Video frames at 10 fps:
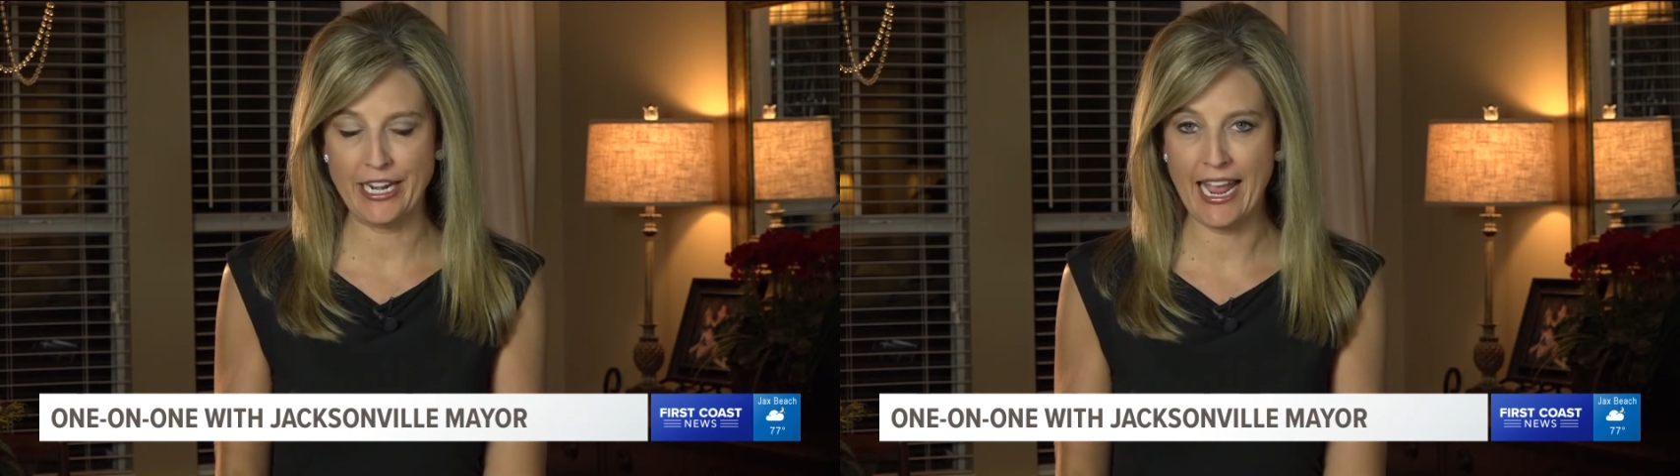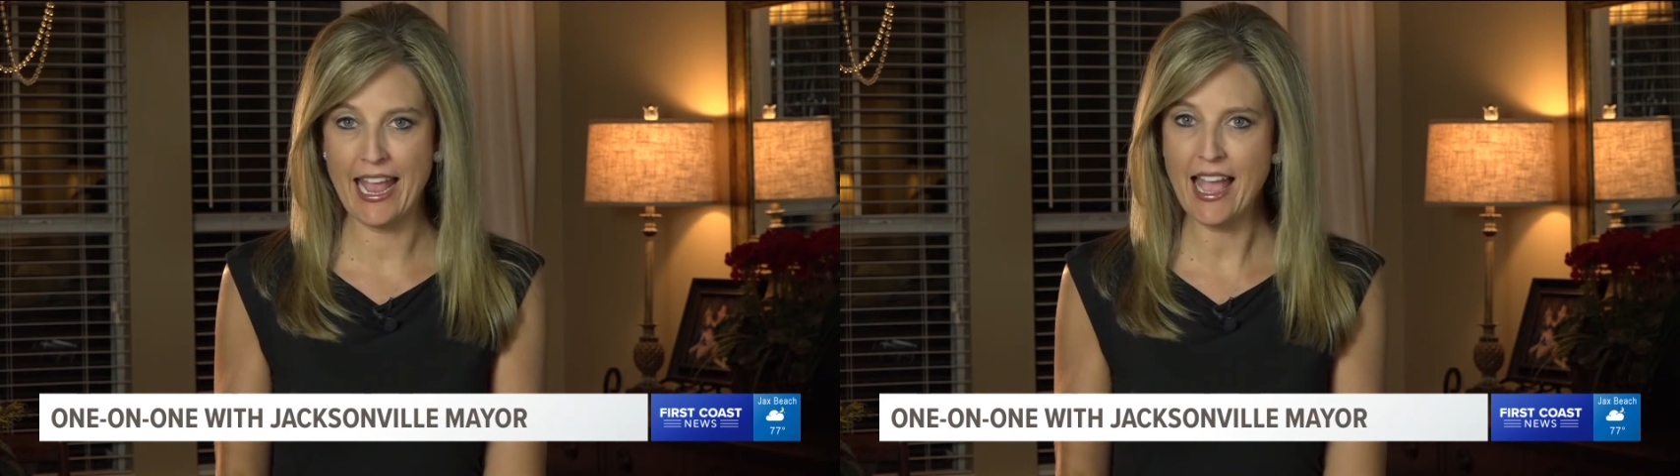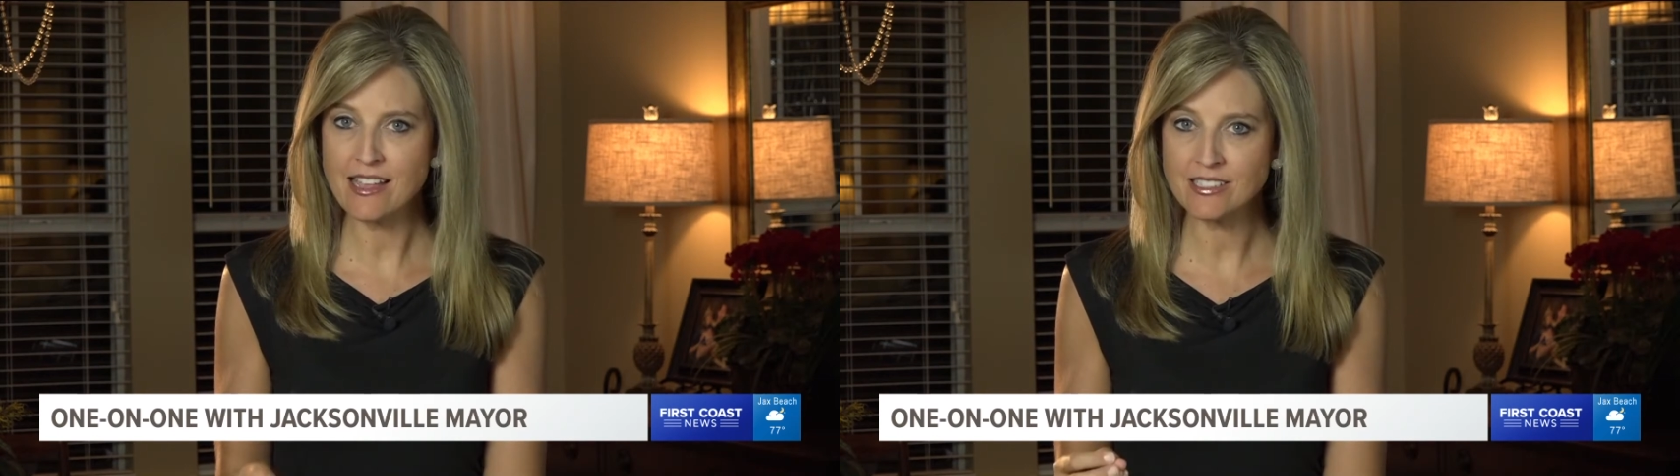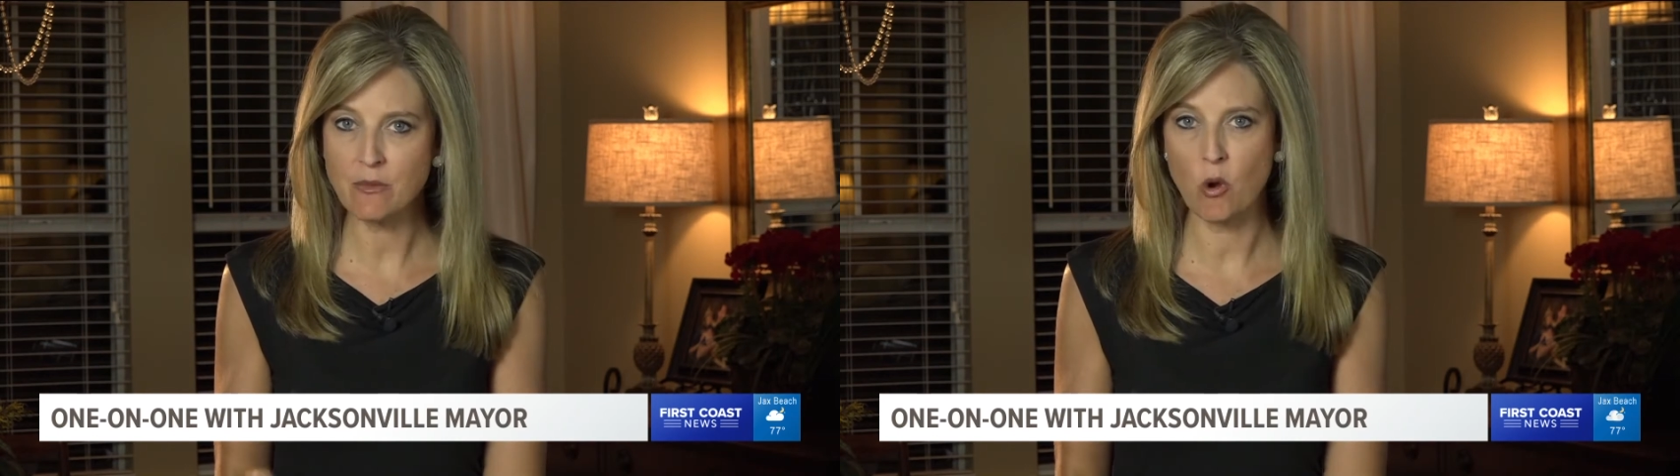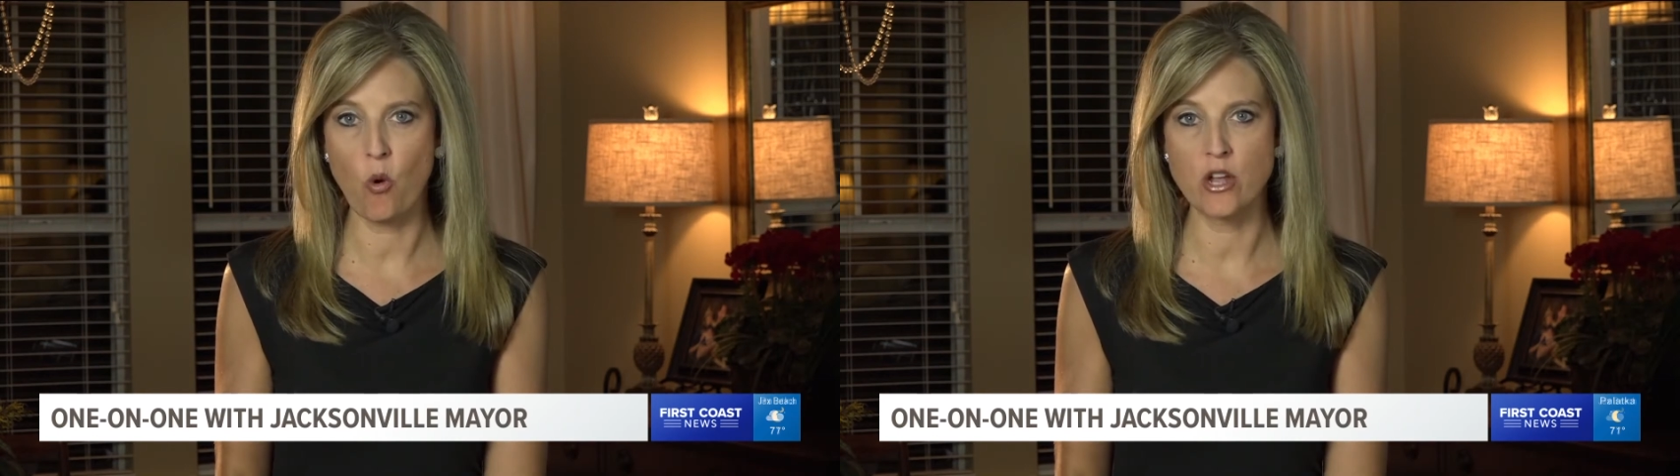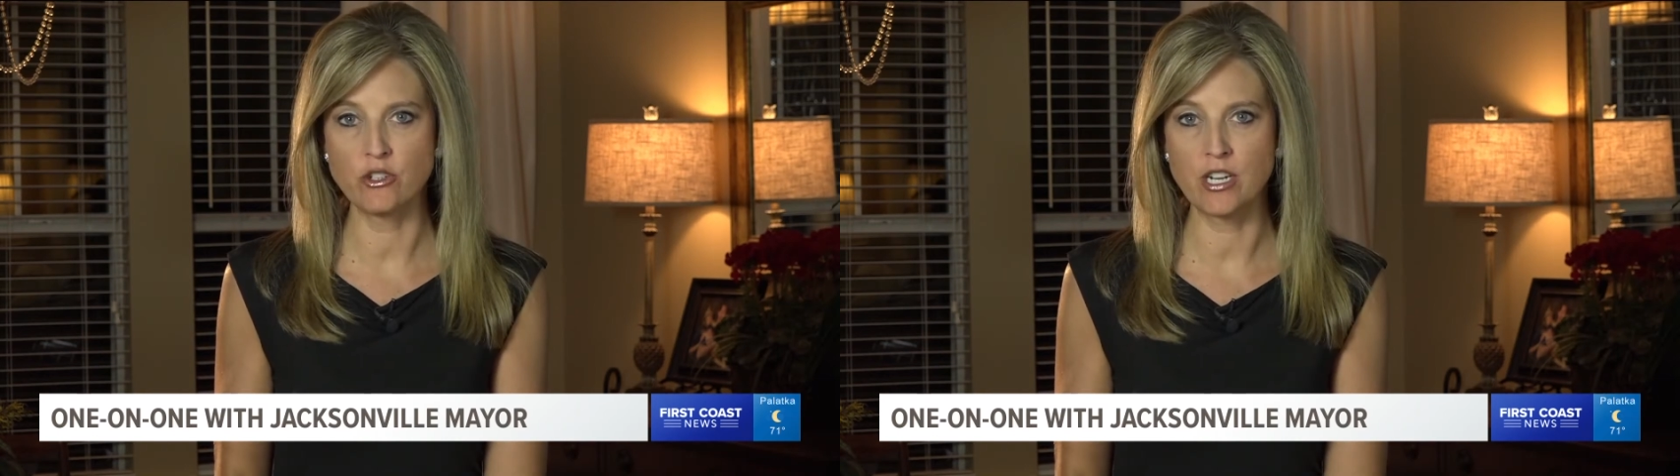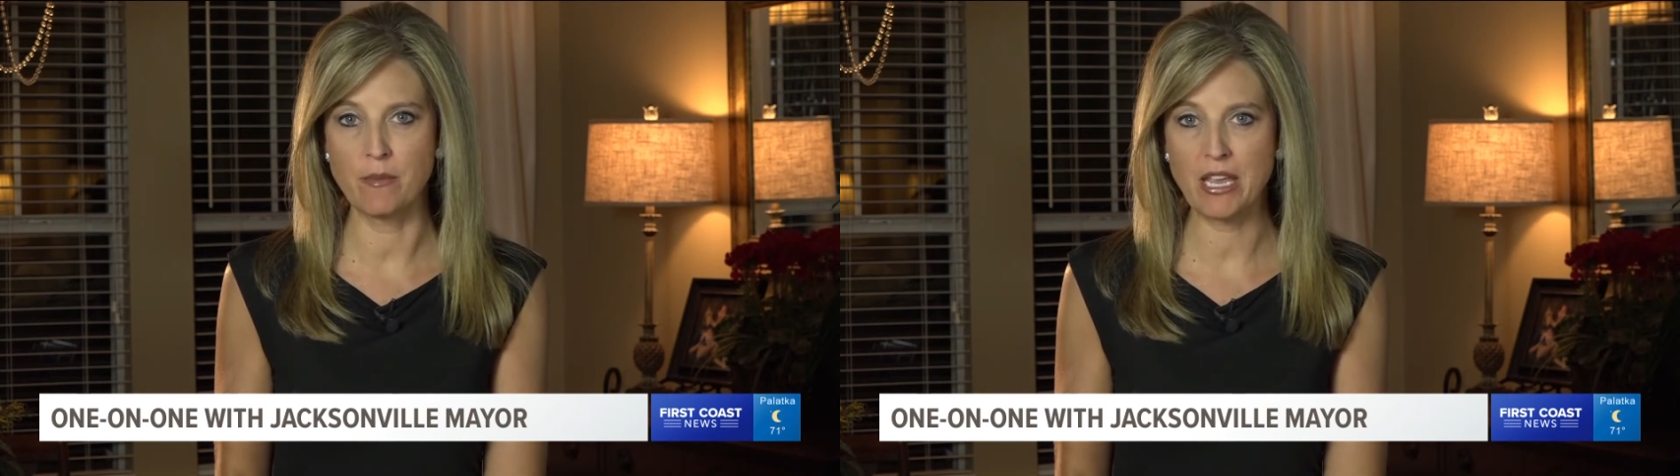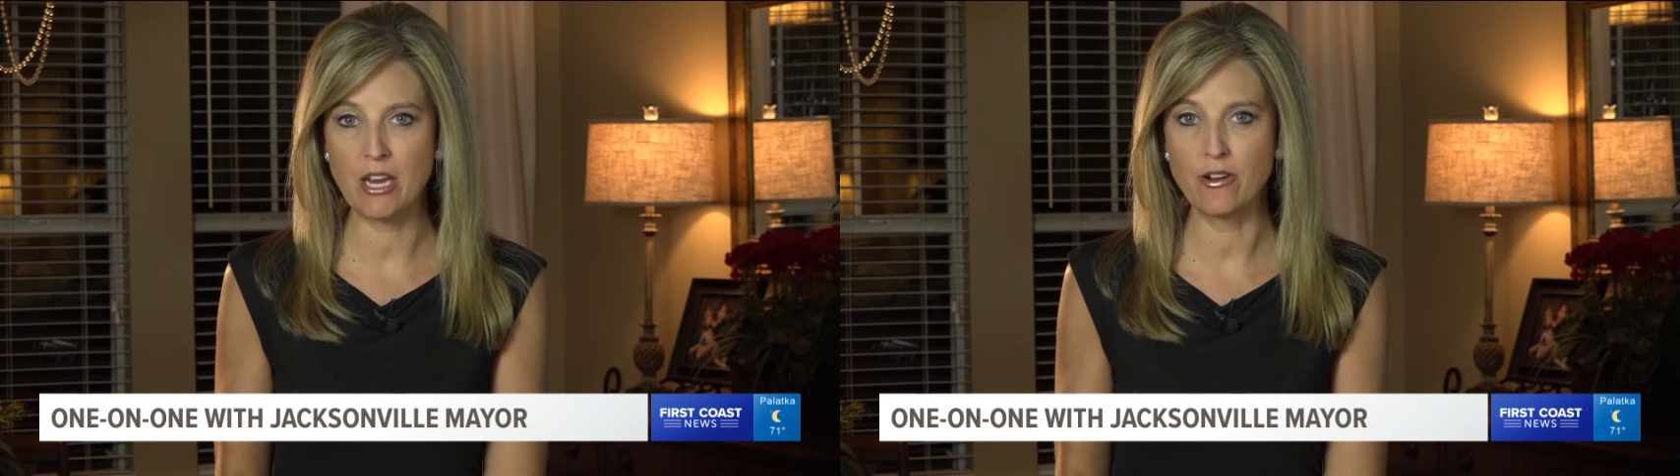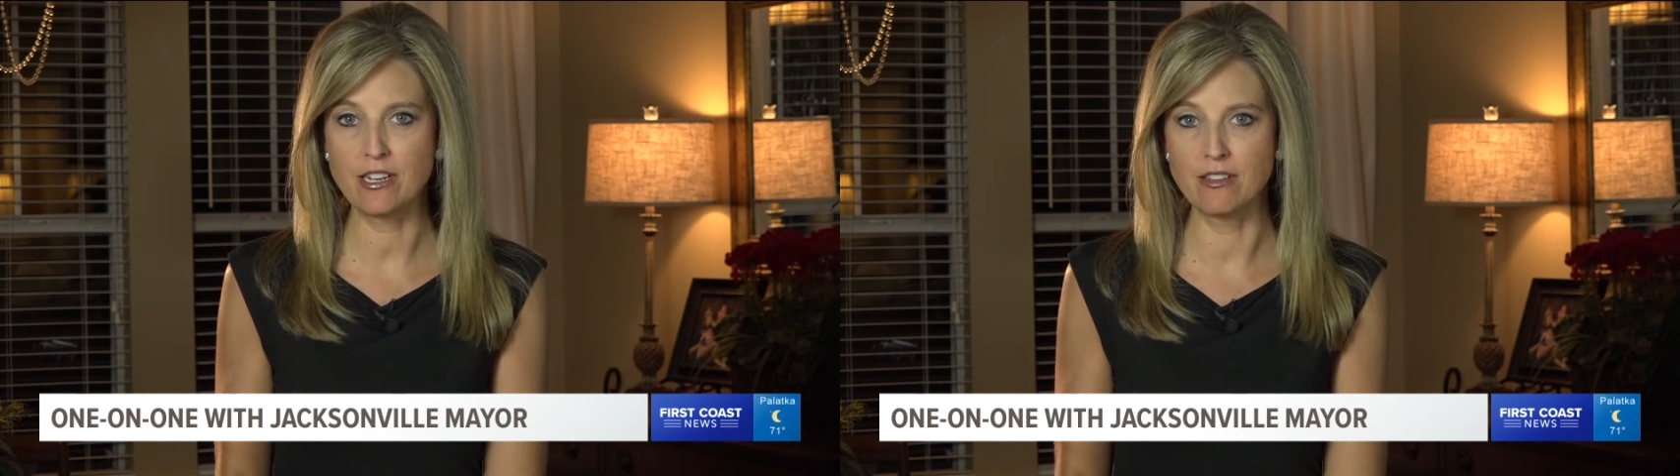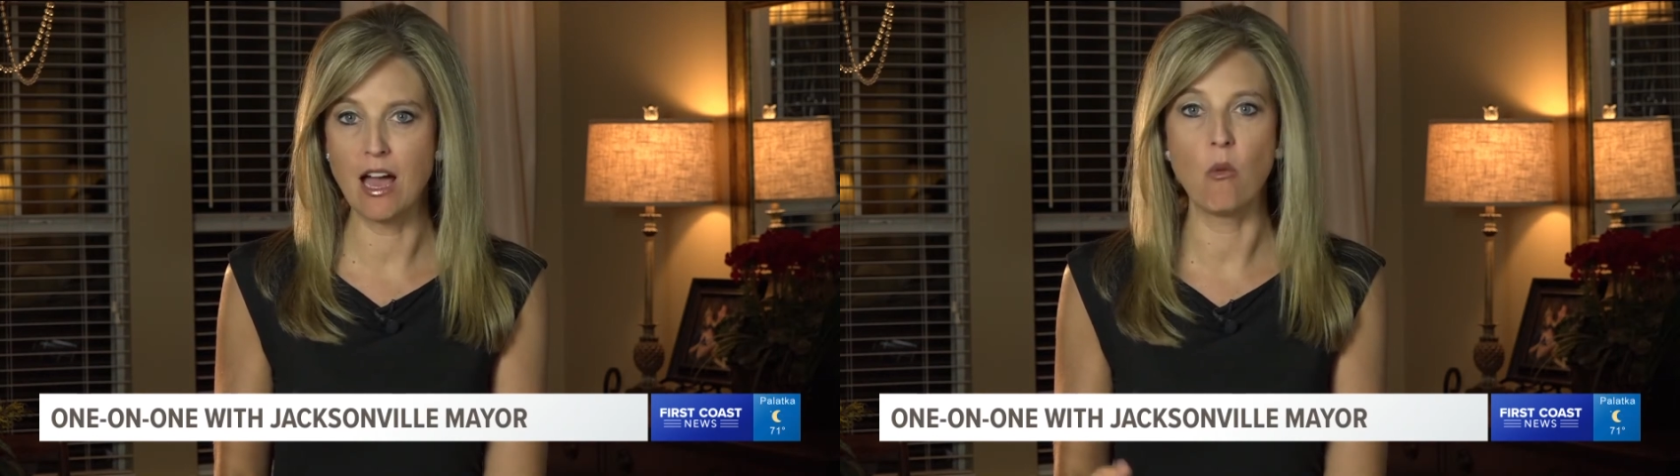and I asked him a question I'm
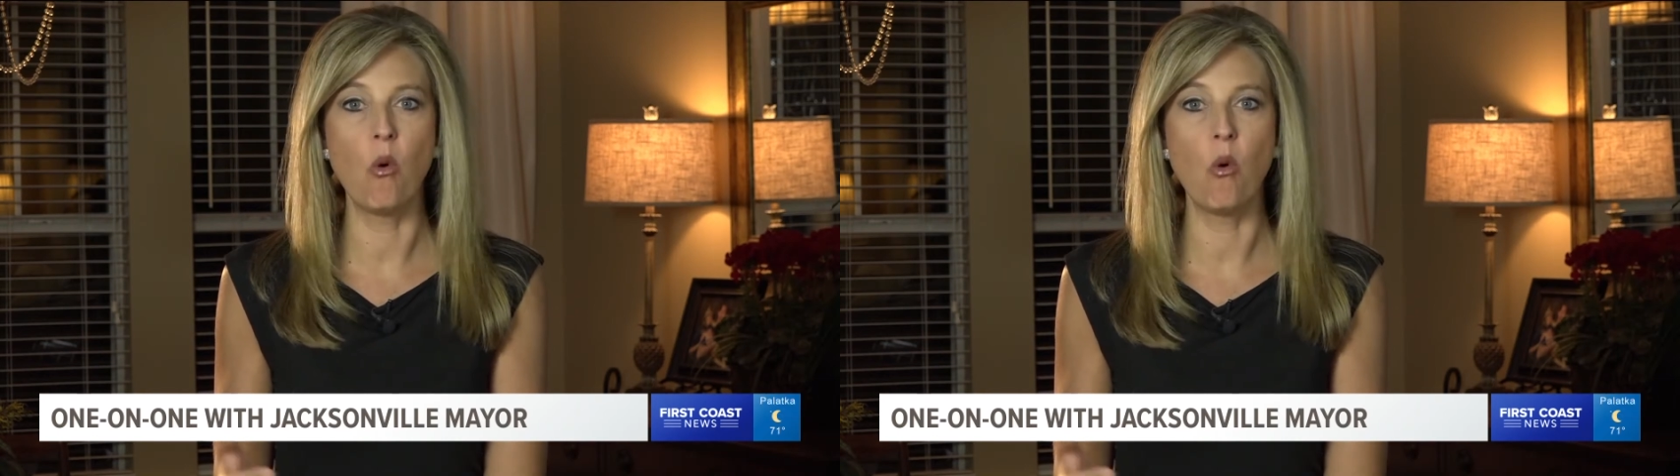hearing a lot.